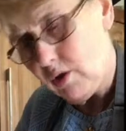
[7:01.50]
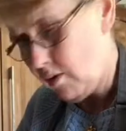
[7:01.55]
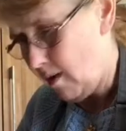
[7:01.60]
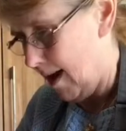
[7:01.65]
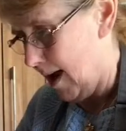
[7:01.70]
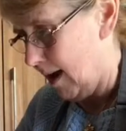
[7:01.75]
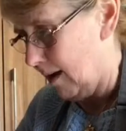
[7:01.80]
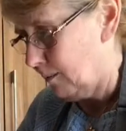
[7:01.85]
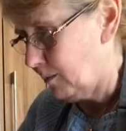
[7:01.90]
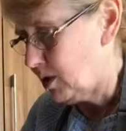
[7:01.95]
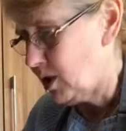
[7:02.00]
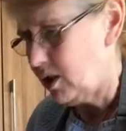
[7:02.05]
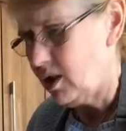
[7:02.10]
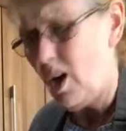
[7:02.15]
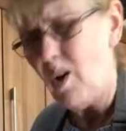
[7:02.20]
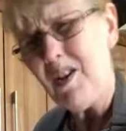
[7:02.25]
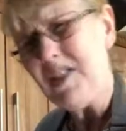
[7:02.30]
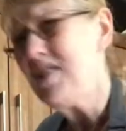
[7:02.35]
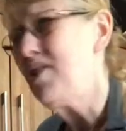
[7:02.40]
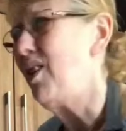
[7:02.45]
grams,
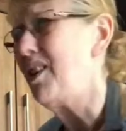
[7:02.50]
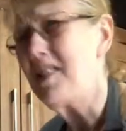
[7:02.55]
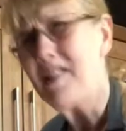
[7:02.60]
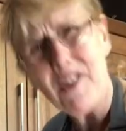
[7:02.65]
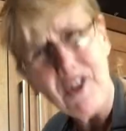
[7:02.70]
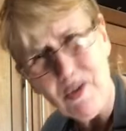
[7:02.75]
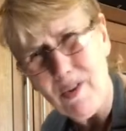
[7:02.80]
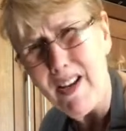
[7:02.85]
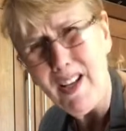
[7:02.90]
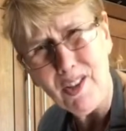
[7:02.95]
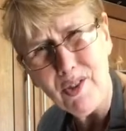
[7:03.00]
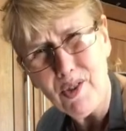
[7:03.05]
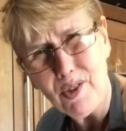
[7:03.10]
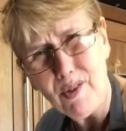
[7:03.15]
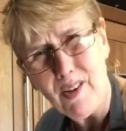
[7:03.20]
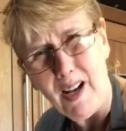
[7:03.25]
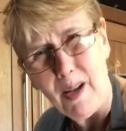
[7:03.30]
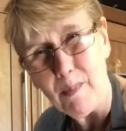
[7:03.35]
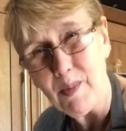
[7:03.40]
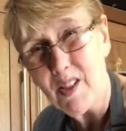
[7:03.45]
no it's not, it's 300
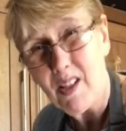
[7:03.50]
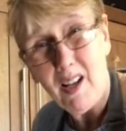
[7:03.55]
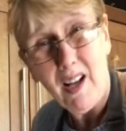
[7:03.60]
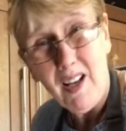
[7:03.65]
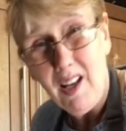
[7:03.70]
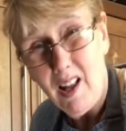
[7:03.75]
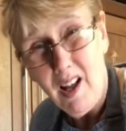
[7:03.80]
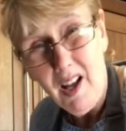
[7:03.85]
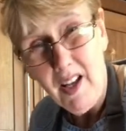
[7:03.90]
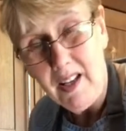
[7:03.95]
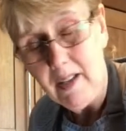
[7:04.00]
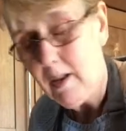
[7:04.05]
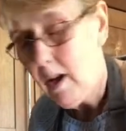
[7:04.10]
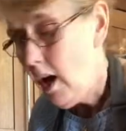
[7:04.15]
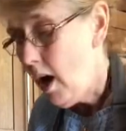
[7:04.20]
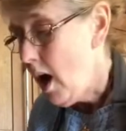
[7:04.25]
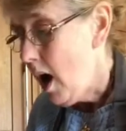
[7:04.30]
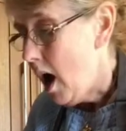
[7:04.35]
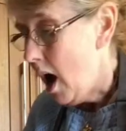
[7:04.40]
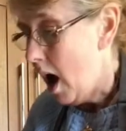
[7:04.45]
grams, I lie.
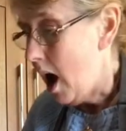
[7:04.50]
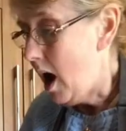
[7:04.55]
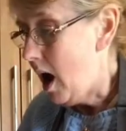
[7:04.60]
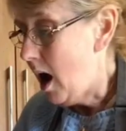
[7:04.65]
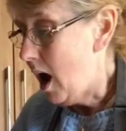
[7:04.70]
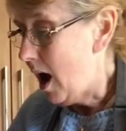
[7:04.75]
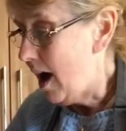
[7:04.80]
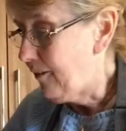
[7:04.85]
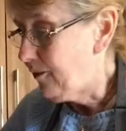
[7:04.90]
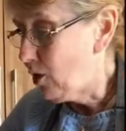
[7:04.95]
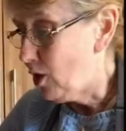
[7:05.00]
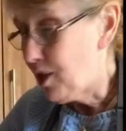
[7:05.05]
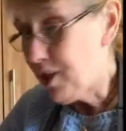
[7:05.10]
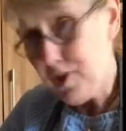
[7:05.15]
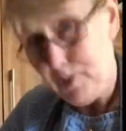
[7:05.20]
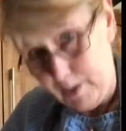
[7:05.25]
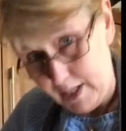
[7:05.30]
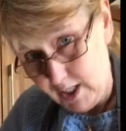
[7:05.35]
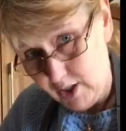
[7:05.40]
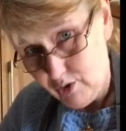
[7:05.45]
I've got
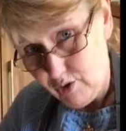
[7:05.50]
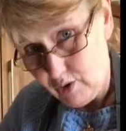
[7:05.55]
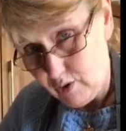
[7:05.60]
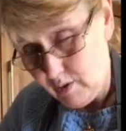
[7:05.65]
300